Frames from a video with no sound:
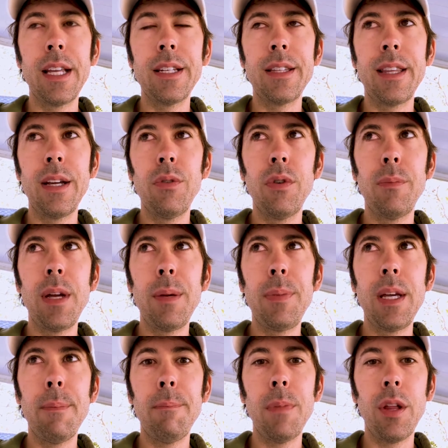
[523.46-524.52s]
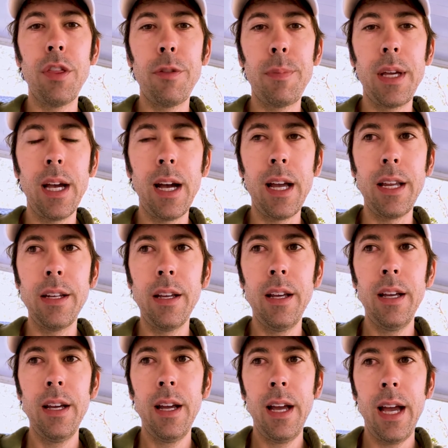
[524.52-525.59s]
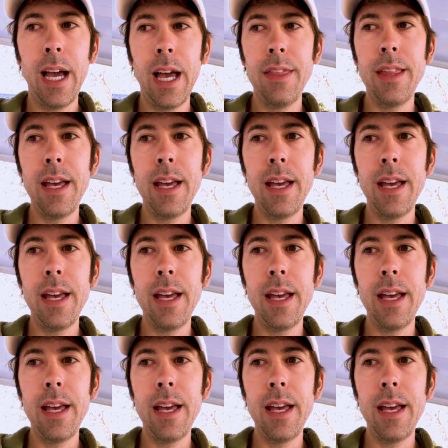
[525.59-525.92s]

they were maybe a month behind. And